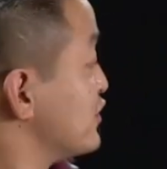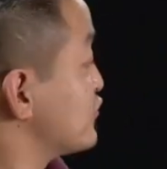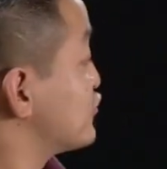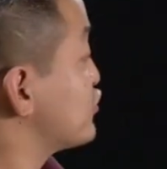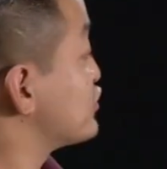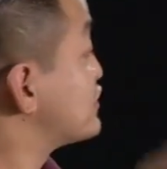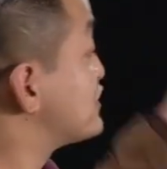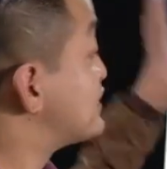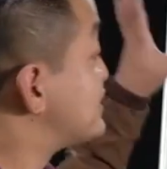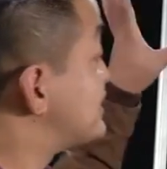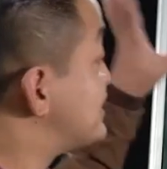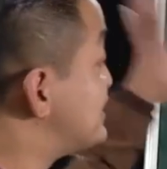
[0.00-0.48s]

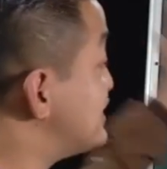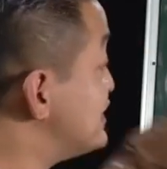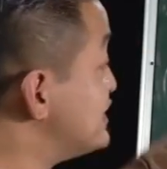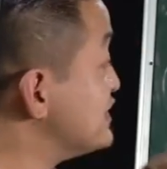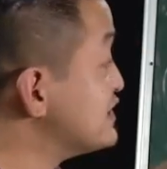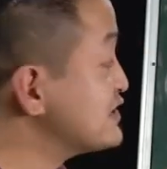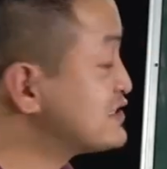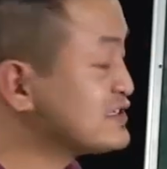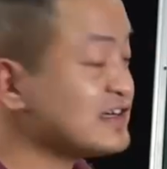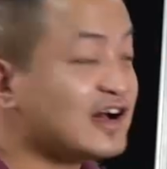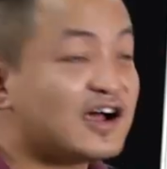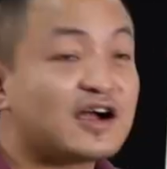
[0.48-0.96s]
So
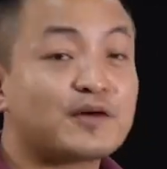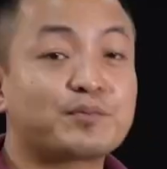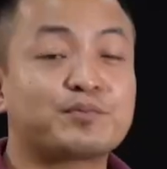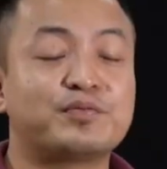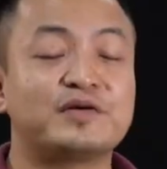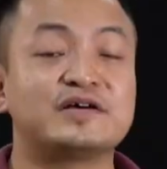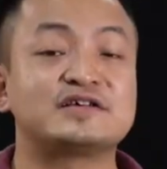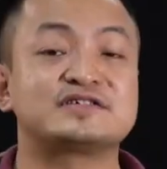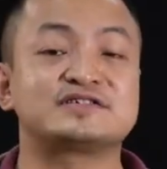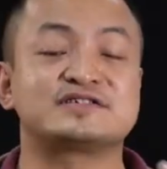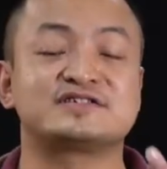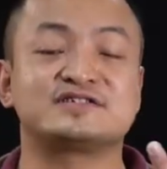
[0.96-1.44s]
these are
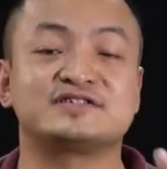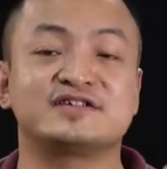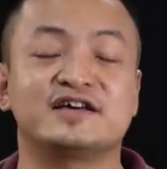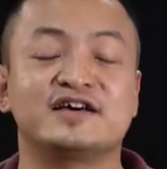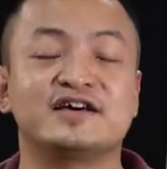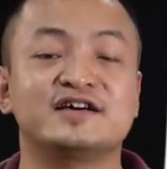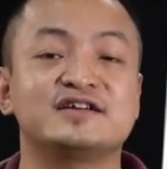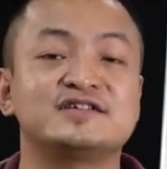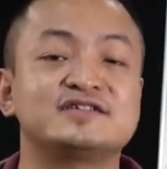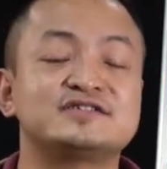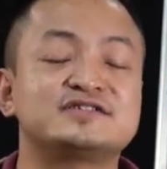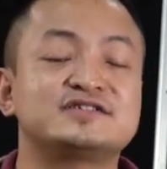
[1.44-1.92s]

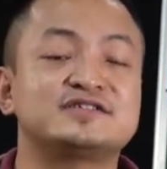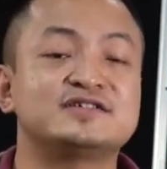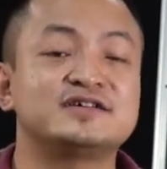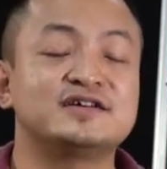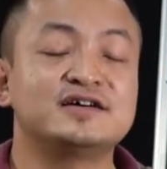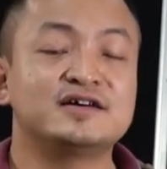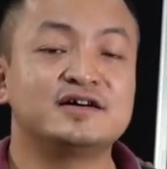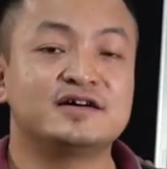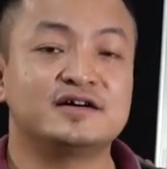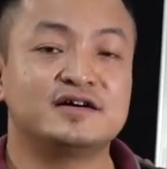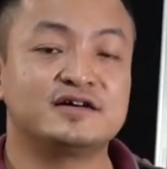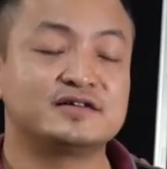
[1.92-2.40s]
present
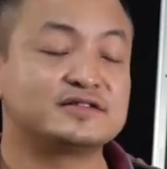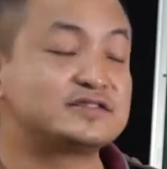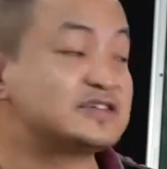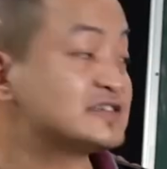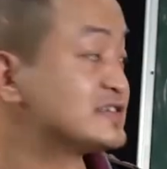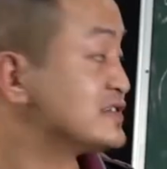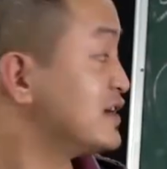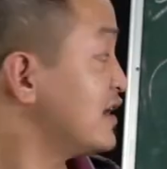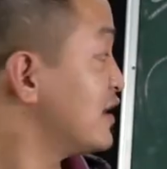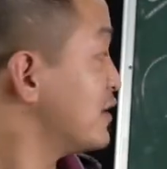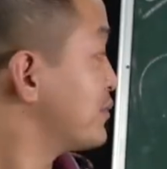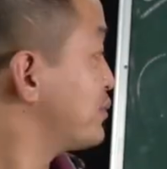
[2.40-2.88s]

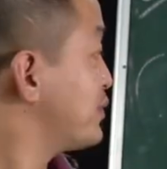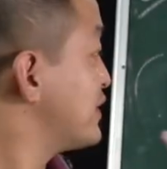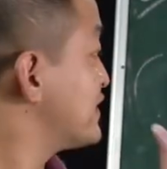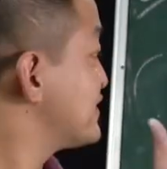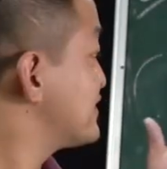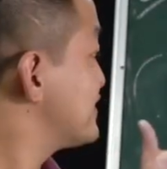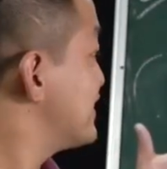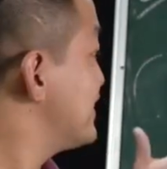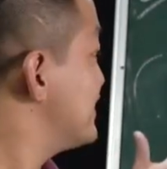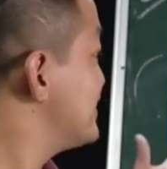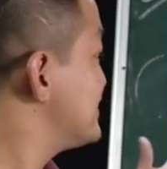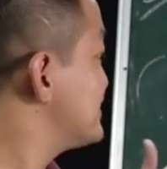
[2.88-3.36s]

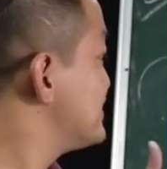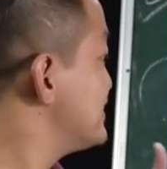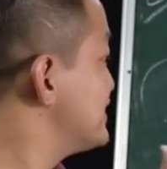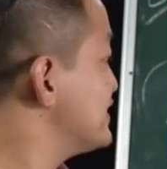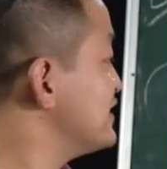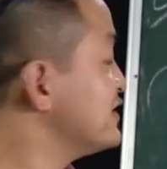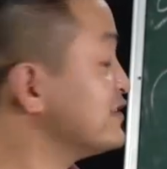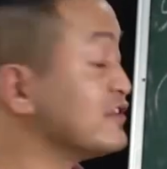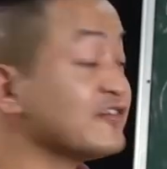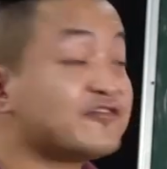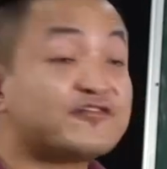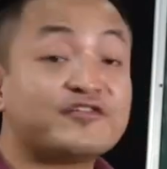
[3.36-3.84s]

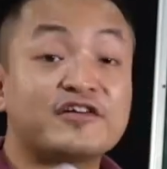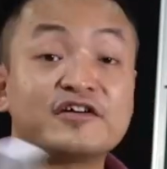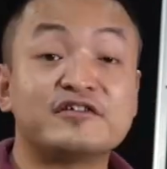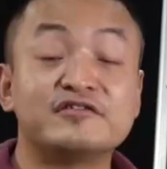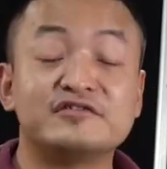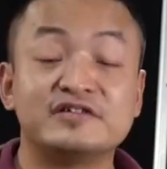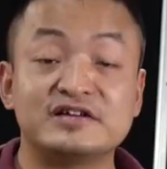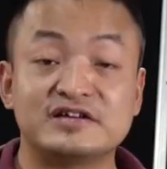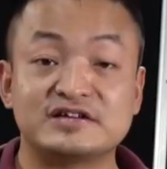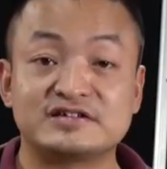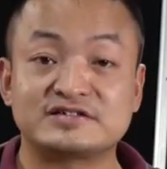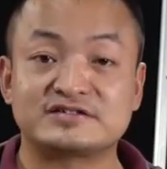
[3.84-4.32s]
in the
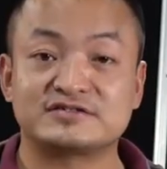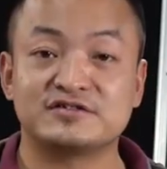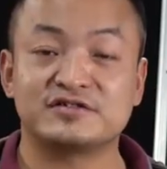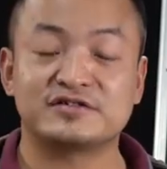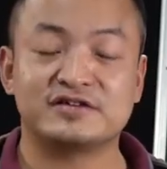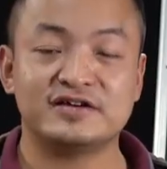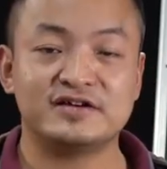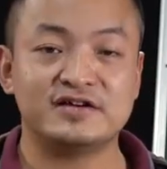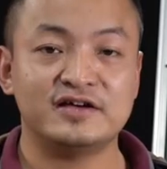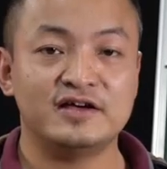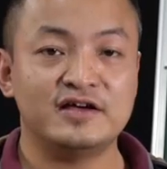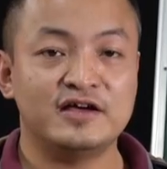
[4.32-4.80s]
pharynx,
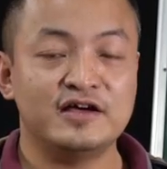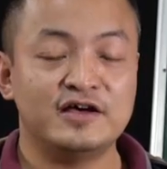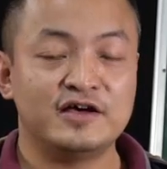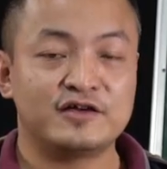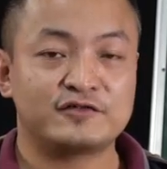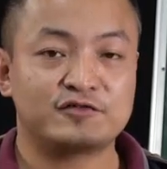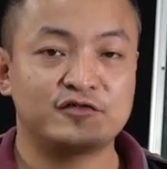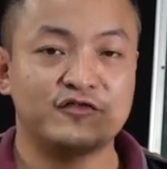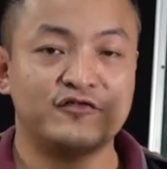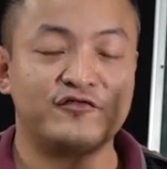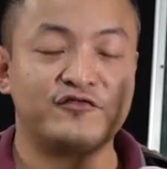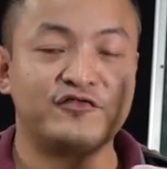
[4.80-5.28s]
okay?
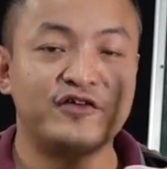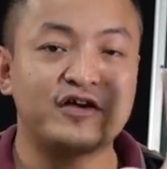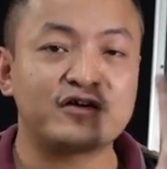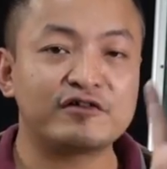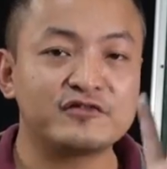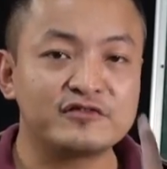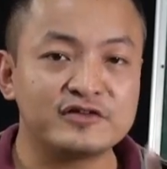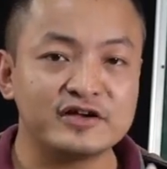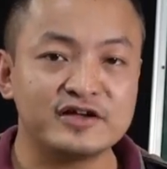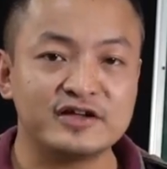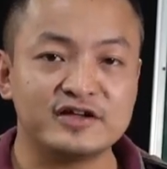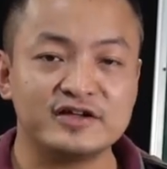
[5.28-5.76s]
So
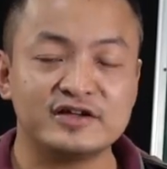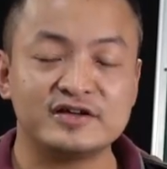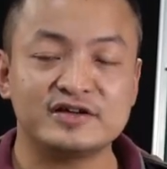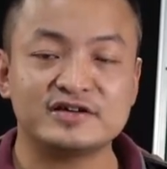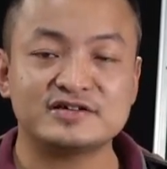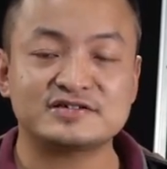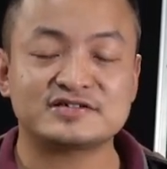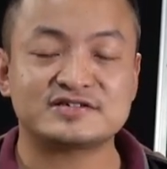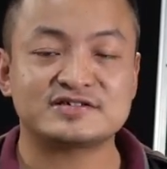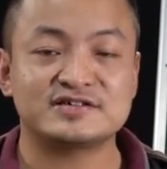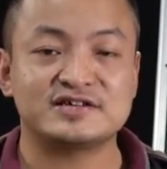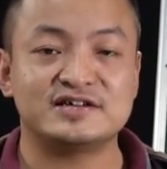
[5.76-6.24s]

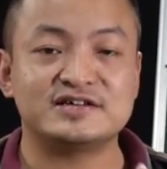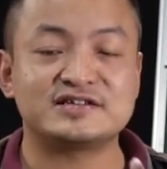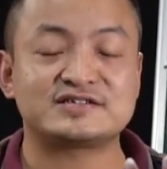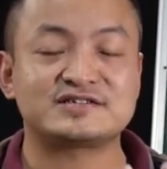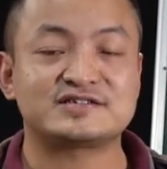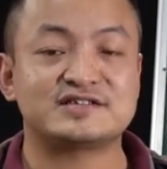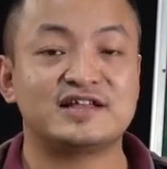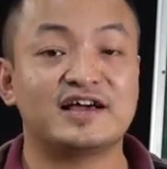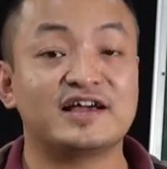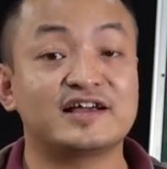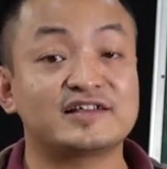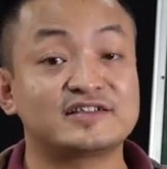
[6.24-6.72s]
pharynx
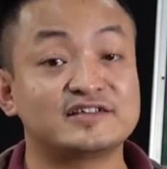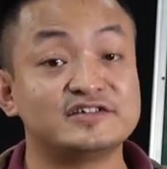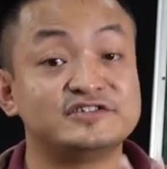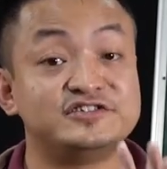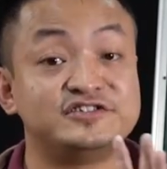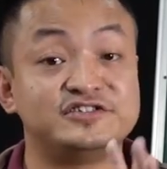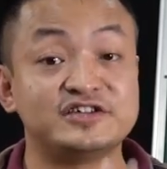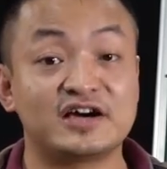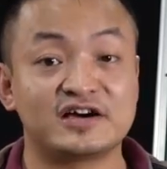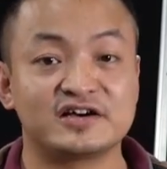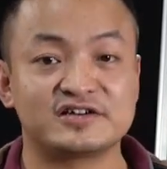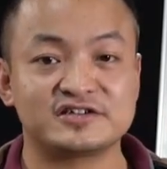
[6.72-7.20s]
is like the
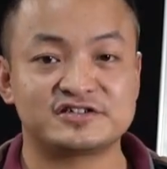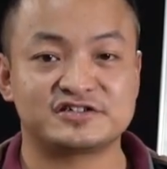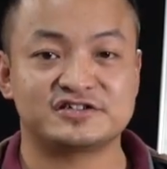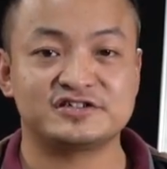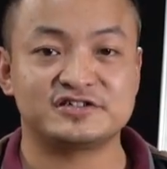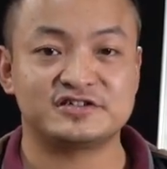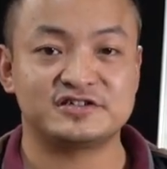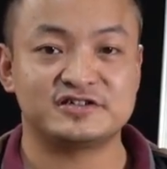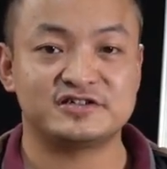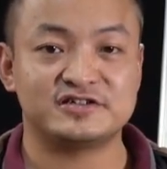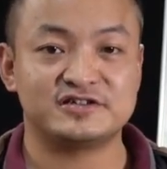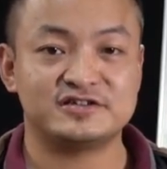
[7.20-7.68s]

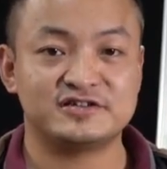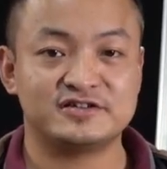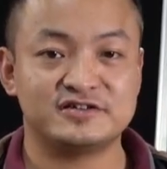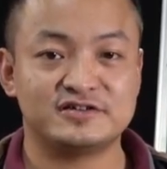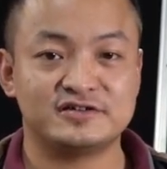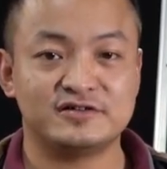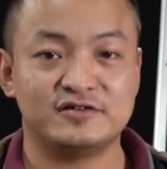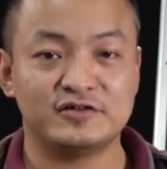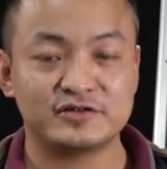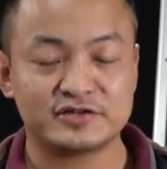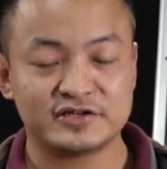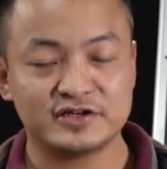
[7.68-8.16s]
junction,
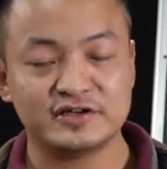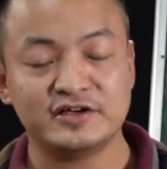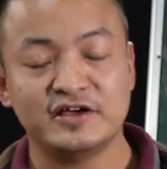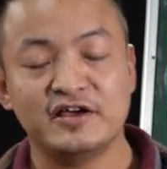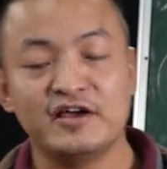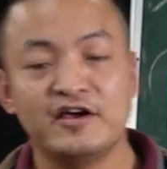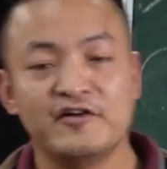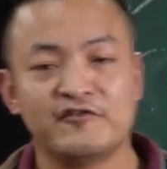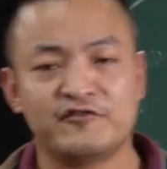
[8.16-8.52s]
okay?